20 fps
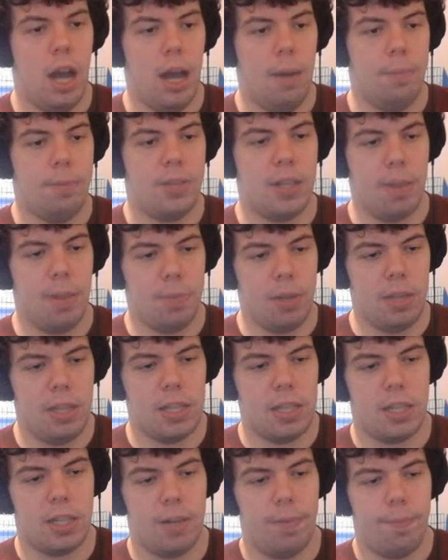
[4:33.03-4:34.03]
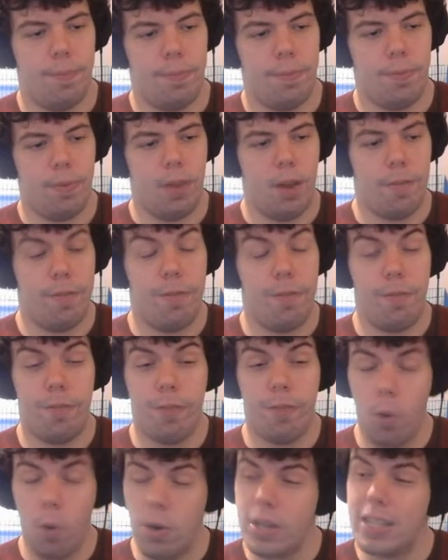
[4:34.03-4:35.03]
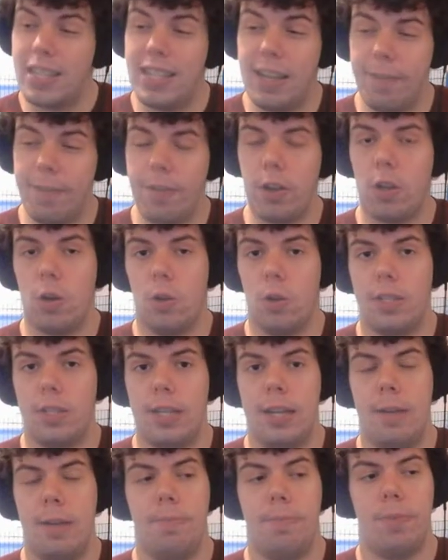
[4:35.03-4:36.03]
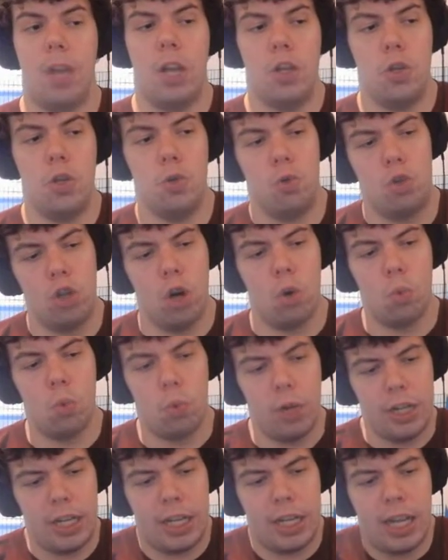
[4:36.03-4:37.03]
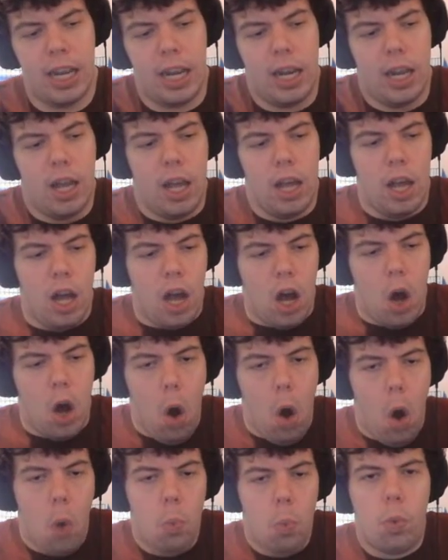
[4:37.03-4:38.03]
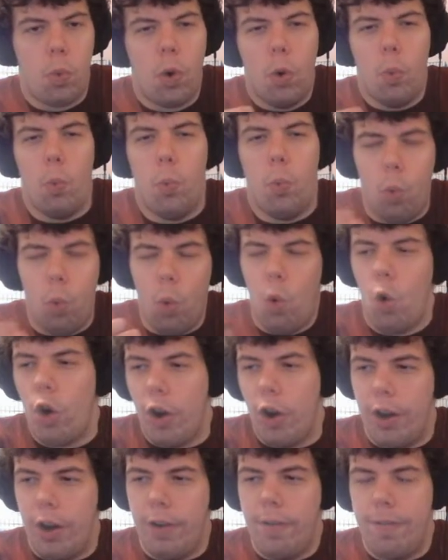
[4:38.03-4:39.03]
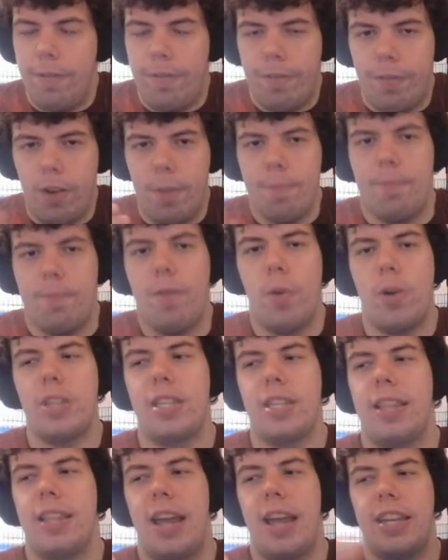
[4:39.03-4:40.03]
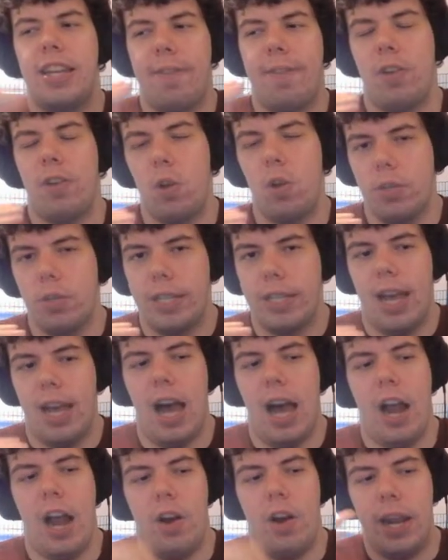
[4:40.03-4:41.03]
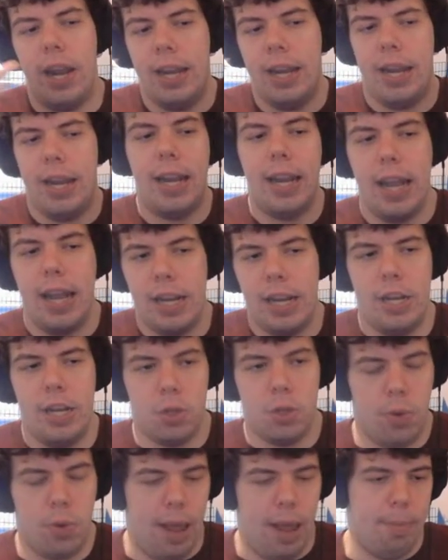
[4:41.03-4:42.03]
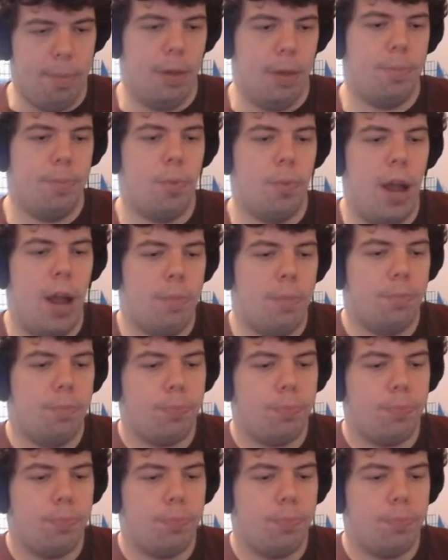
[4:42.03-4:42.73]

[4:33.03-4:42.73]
Something that's forced difficulty, and you don't really get a reward from forcing that difficulty higher, and here's what I mean, right?